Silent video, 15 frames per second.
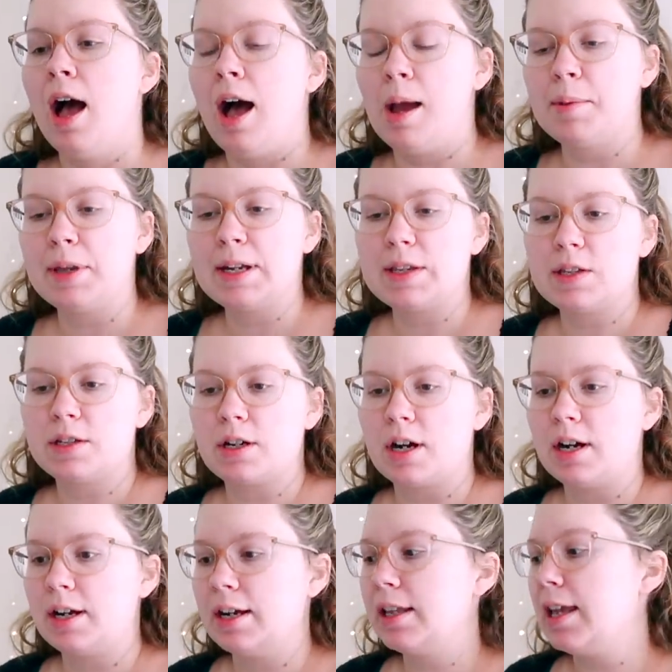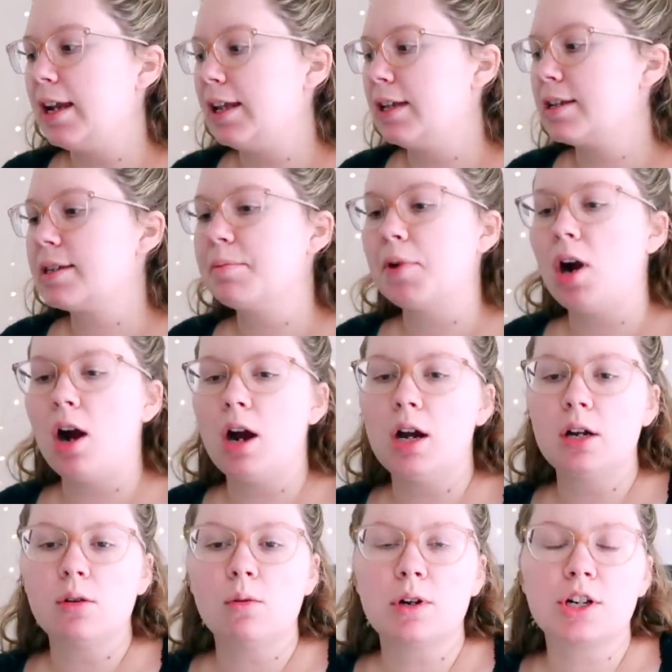I'm gonna start getting some
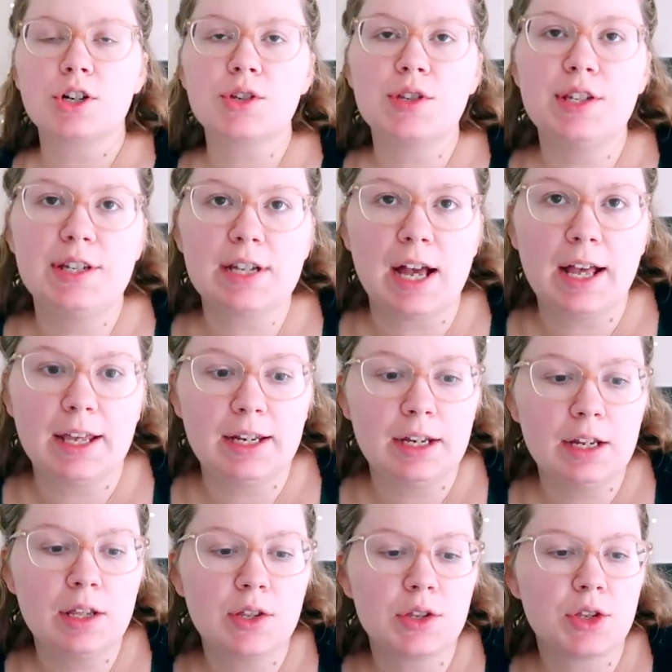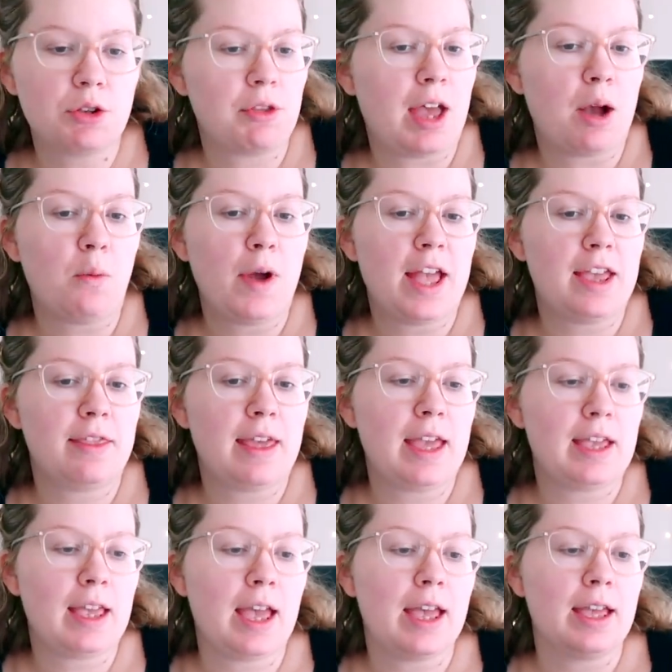card orders done so that way they
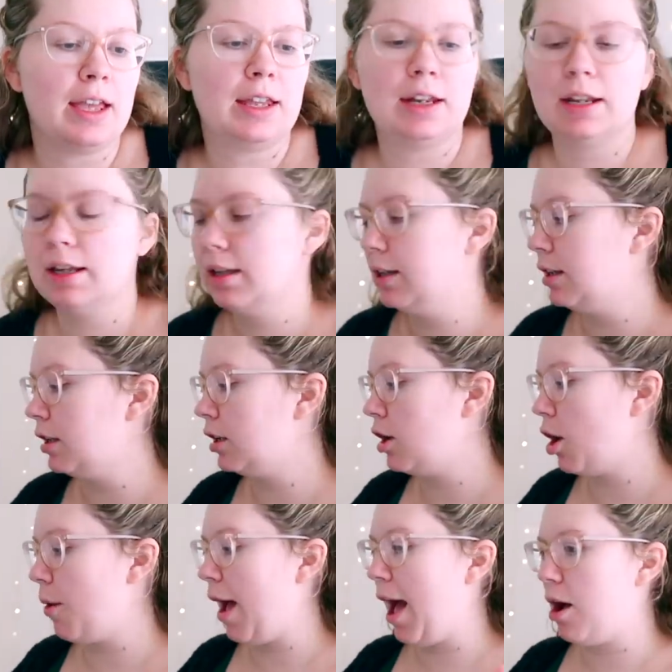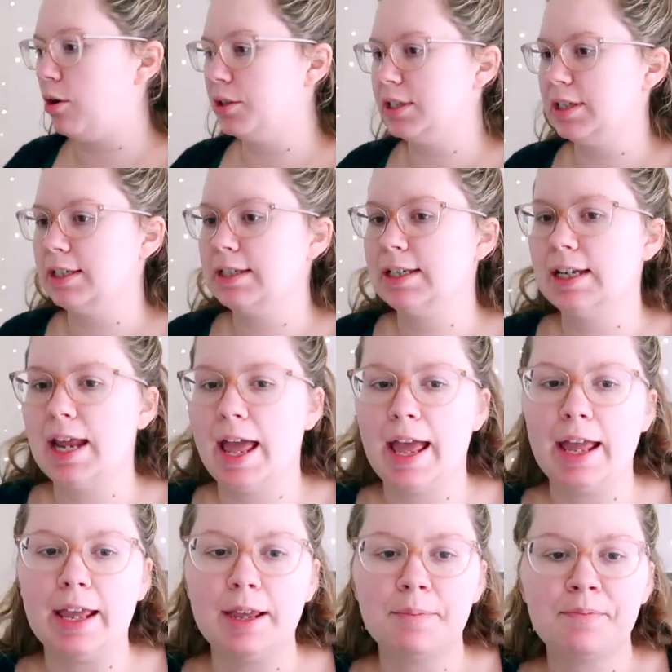can go out
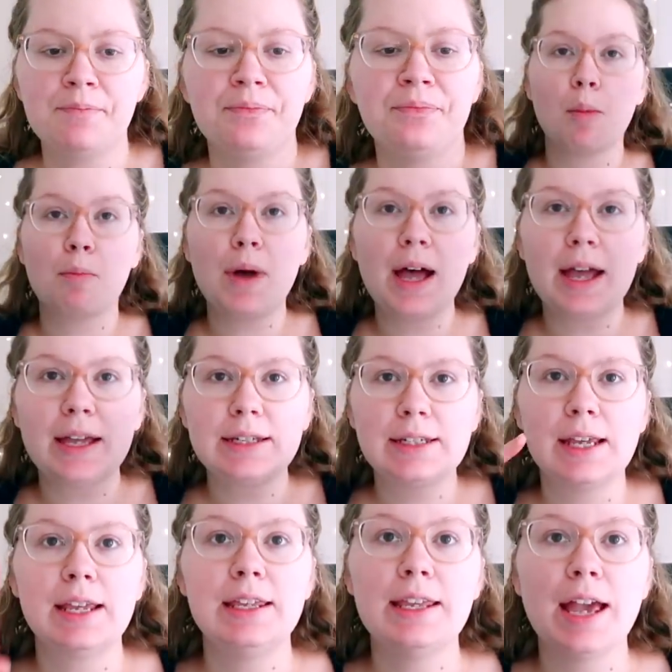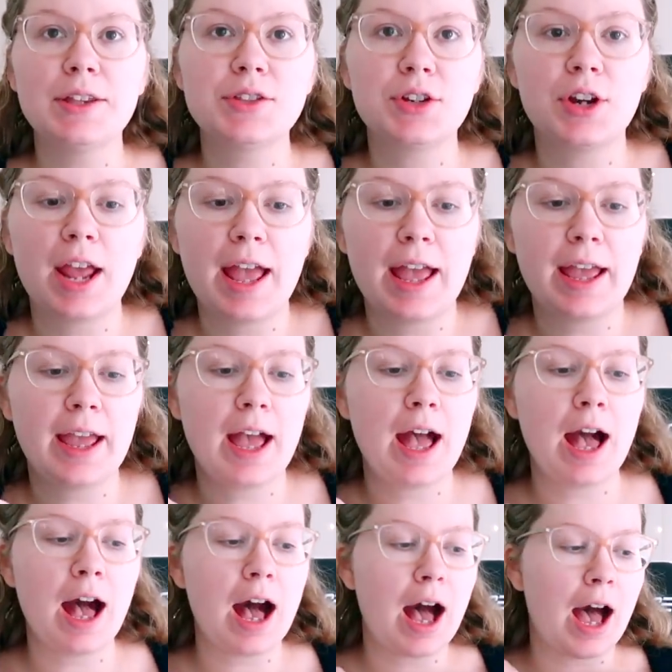today. But yesterday
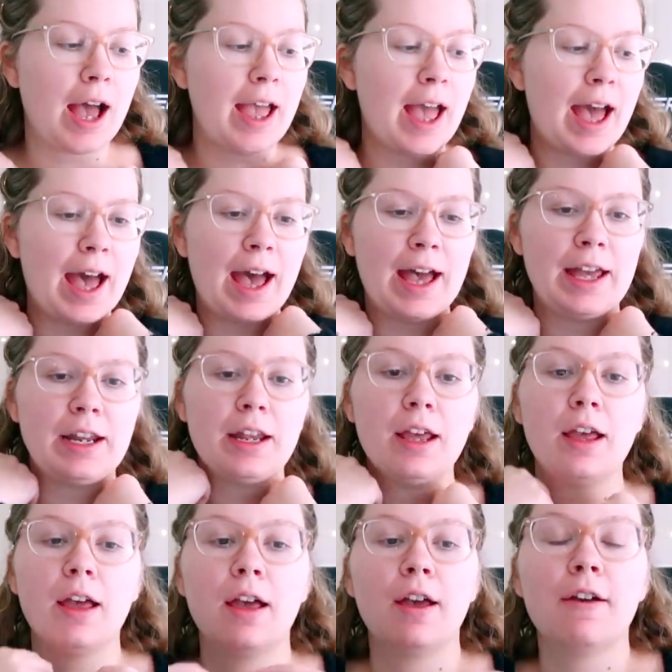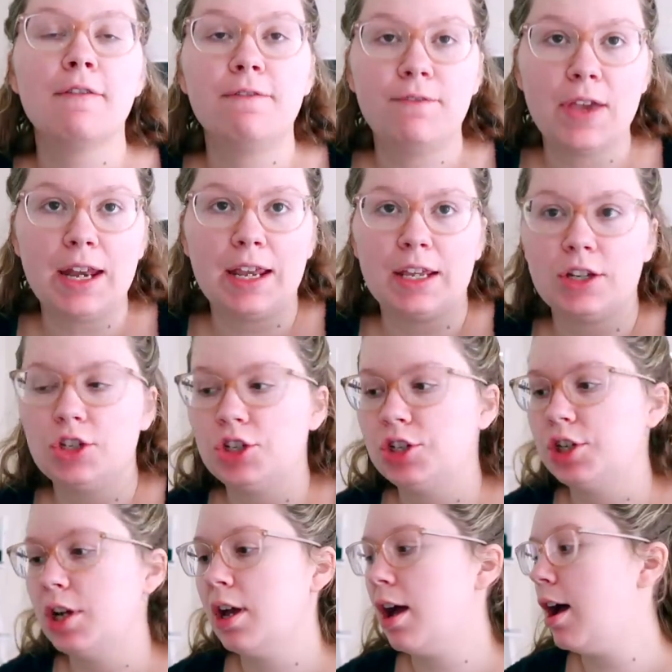I had
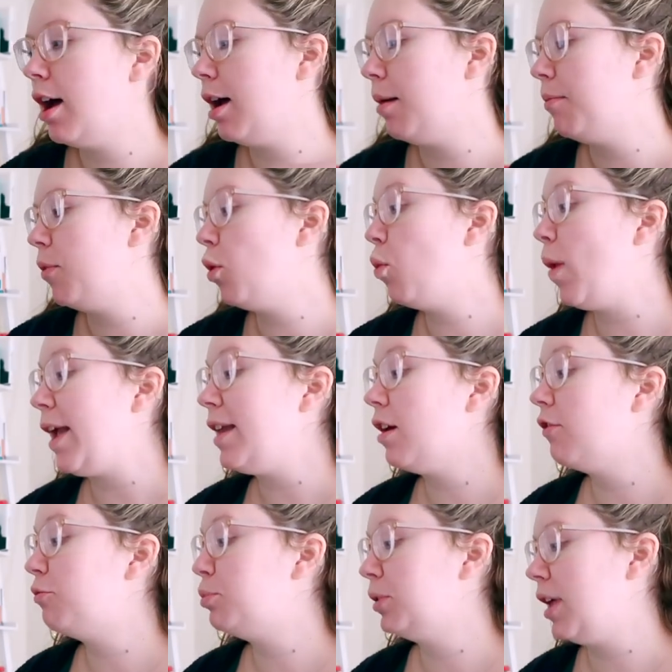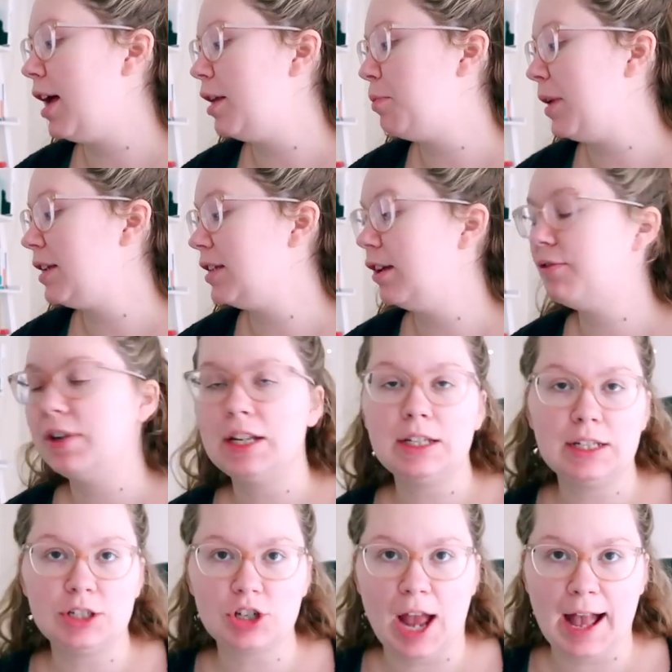finished um, The Weight of Blood by Tiffany
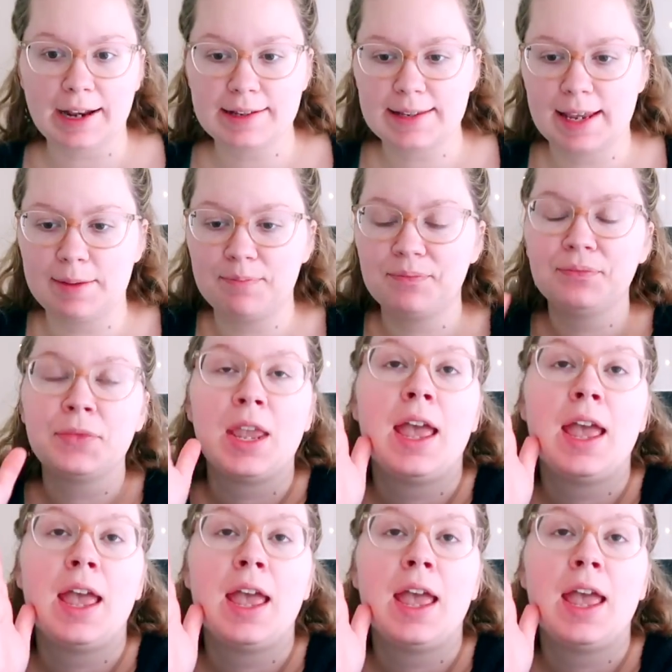D. Jackson.